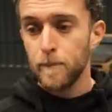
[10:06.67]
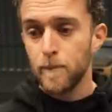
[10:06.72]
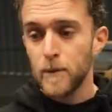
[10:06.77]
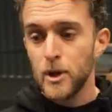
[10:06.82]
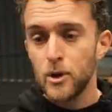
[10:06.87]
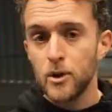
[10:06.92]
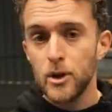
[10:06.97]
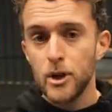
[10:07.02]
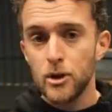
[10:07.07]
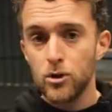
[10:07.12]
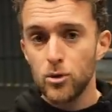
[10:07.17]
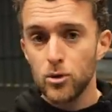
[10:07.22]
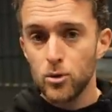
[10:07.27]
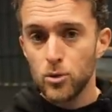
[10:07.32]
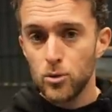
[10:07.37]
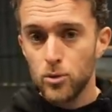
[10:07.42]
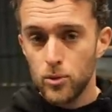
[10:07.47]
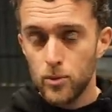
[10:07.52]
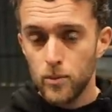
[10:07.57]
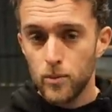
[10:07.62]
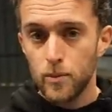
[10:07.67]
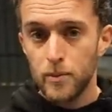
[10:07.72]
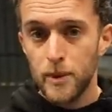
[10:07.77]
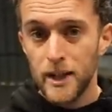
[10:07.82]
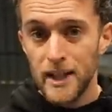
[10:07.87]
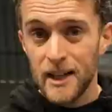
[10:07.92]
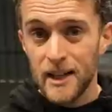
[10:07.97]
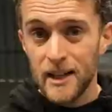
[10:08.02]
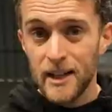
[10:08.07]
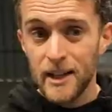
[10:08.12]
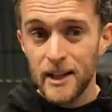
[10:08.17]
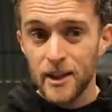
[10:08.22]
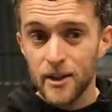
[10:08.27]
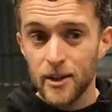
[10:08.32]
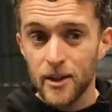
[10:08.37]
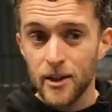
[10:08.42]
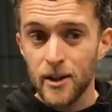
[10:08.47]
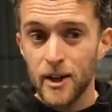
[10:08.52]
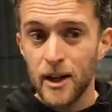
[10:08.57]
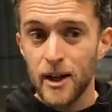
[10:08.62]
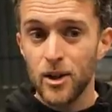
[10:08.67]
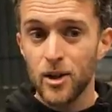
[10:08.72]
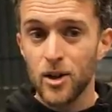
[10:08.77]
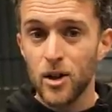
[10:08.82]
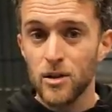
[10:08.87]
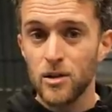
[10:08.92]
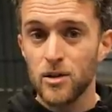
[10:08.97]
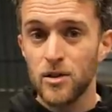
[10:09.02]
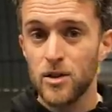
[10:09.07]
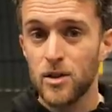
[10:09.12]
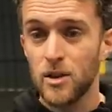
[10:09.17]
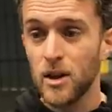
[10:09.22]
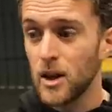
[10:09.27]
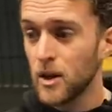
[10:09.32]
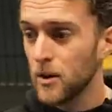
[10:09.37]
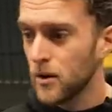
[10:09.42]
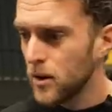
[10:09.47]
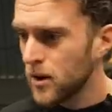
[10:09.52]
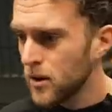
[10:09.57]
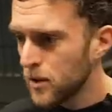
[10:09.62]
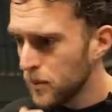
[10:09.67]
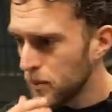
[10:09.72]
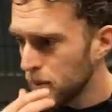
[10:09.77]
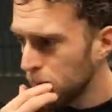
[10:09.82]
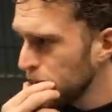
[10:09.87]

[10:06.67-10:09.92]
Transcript: You need to be a leader and not think, oh,